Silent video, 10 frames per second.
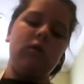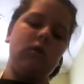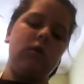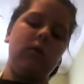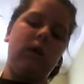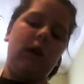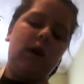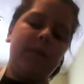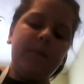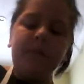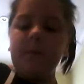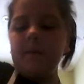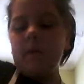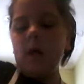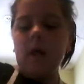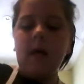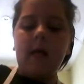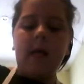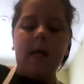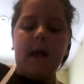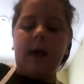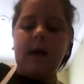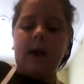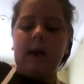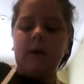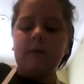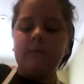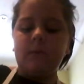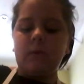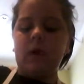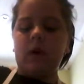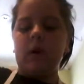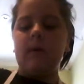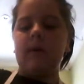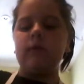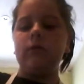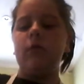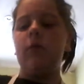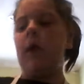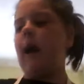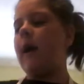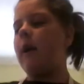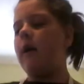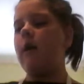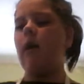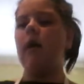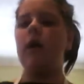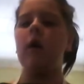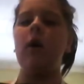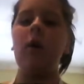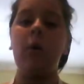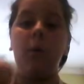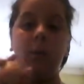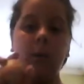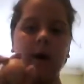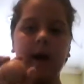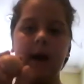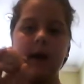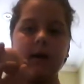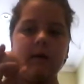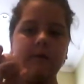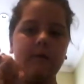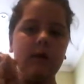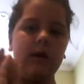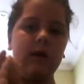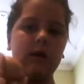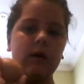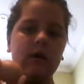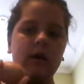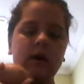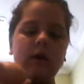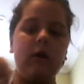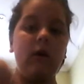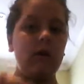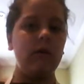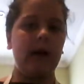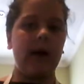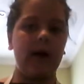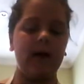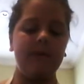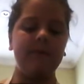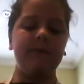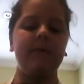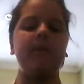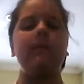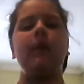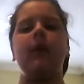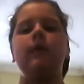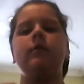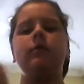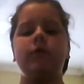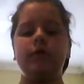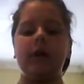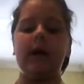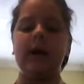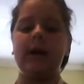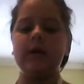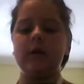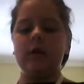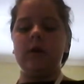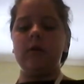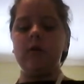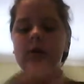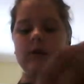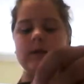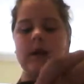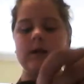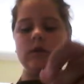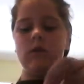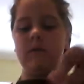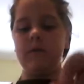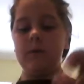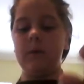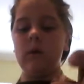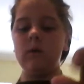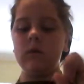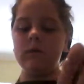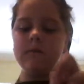So yeah. And now we are going to crack 1 egg, the whole egg, straight into the centre of the bowl.